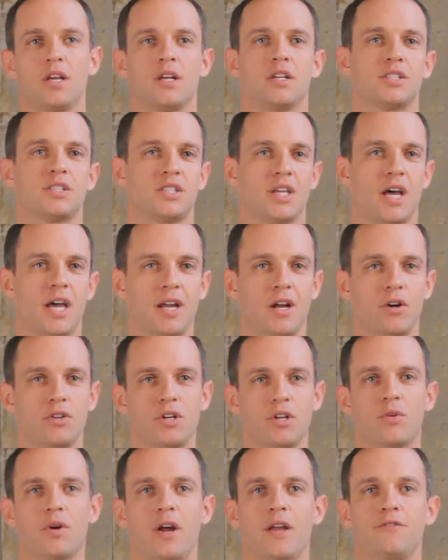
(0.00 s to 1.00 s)
sign out
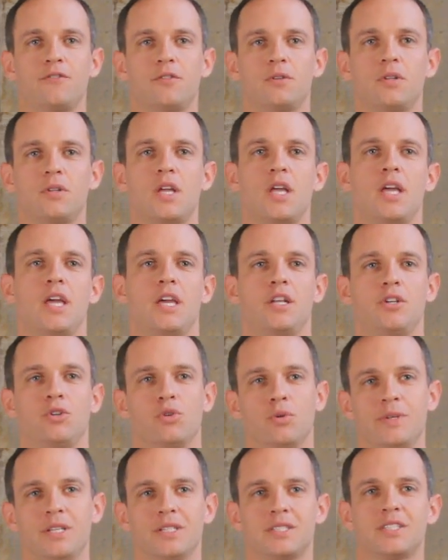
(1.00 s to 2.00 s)
your rifle, and you will
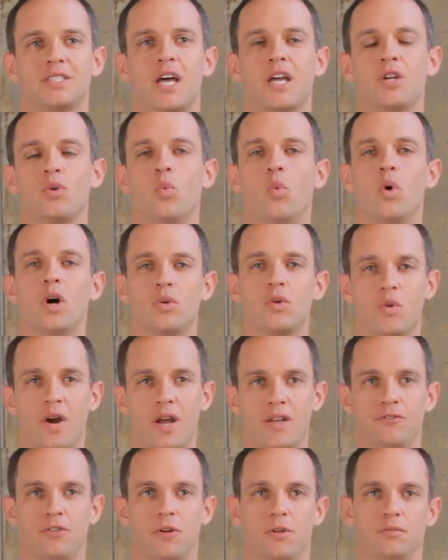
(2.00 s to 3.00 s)
be assigned one
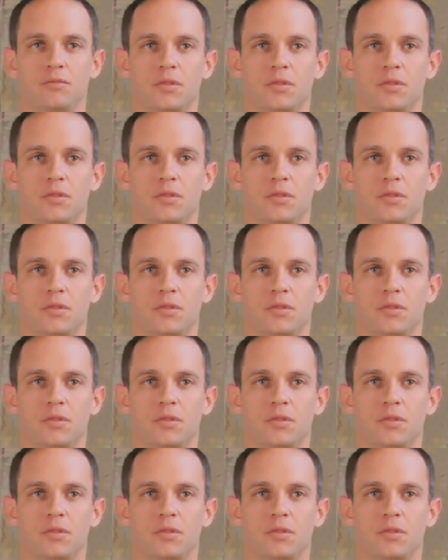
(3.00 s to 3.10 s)
rifle.